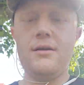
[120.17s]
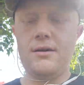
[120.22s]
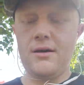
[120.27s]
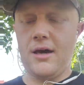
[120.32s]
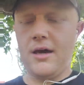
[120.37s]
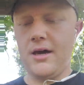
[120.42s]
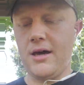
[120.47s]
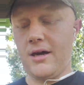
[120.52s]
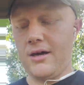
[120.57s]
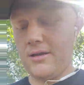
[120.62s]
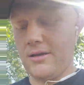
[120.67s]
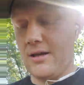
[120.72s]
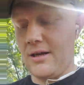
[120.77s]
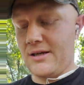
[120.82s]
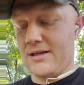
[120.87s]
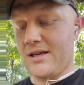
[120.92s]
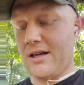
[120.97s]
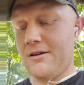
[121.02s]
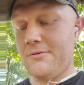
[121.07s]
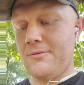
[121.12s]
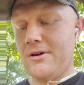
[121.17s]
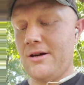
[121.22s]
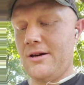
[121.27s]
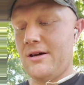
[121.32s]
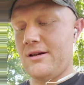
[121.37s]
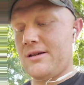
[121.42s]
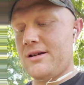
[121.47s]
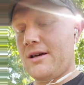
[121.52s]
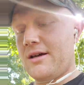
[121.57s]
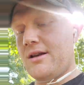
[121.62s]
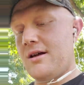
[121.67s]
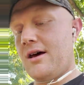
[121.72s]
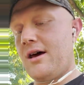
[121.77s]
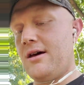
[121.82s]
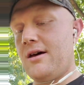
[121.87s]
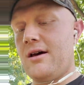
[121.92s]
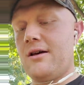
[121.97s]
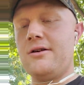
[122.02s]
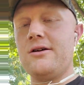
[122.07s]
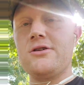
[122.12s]
And he said to me,
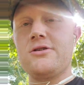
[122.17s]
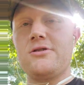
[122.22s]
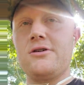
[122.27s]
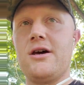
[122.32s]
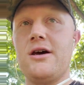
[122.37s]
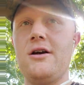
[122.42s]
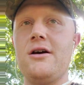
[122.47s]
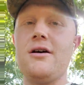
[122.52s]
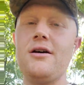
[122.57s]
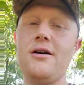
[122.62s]
hey, at least you're here,